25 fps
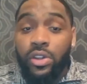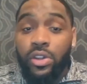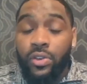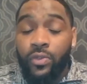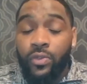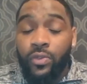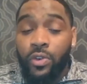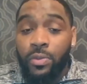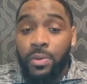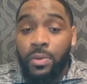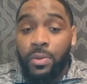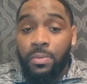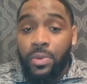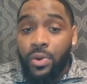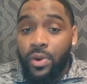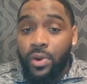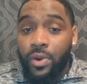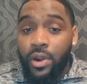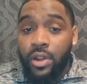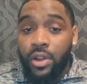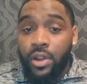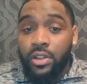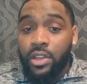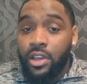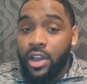room and board,
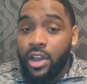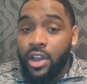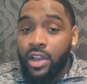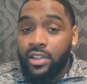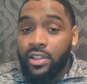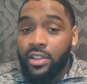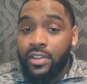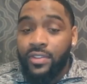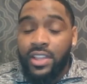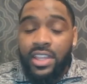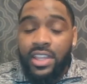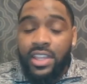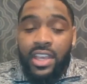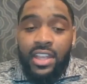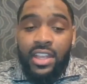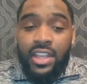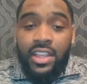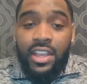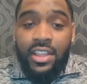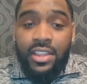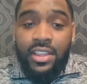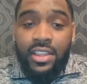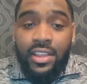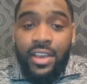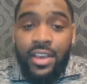the cost of
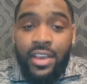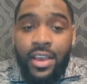attendance.